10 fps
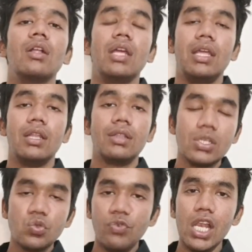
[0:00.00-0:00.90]
This
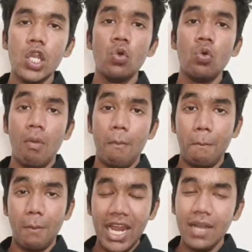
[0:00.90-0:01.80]
value
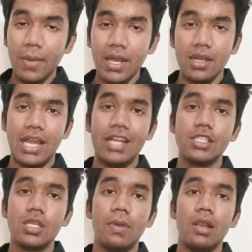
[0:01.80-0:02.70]
might be
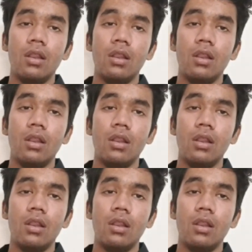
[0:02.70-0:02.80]
intangible